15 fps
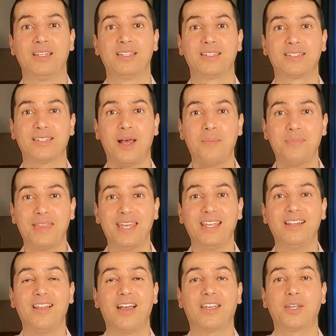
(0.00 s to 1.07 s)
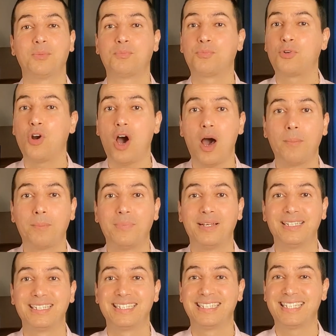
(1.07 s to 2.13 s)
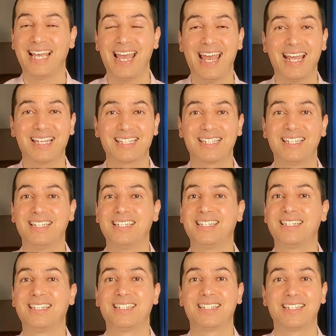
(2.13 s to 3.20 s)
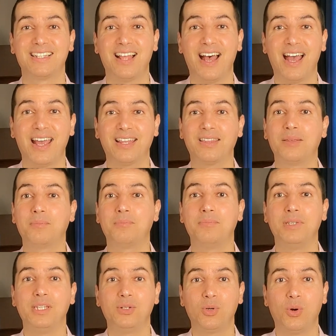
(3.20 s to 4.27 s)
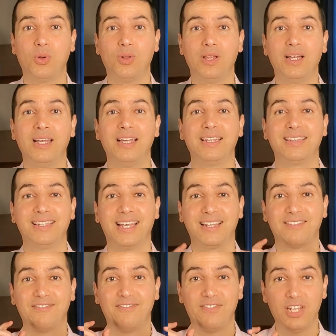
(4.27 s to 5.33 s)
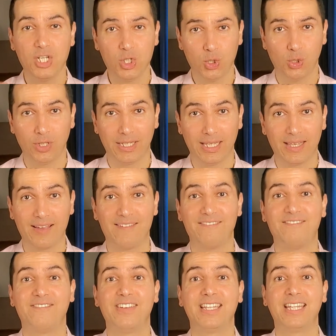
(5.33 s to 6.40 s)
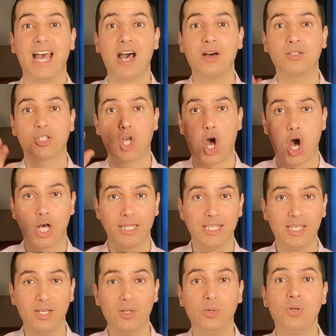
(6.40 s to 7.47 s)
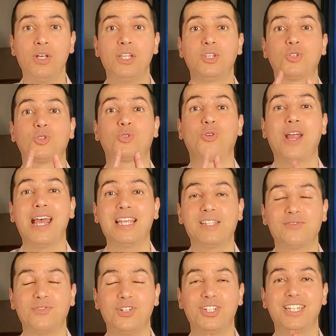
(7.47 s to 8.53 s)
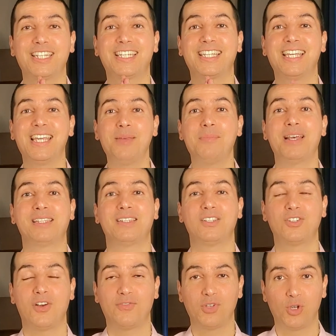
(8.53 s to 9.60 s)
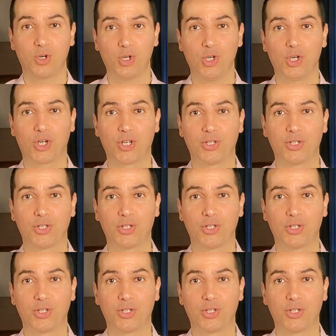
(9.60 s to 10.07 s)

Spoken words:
Something like a prop, text, slide, B-roll that visually, without audio, transfer the key message of your hook.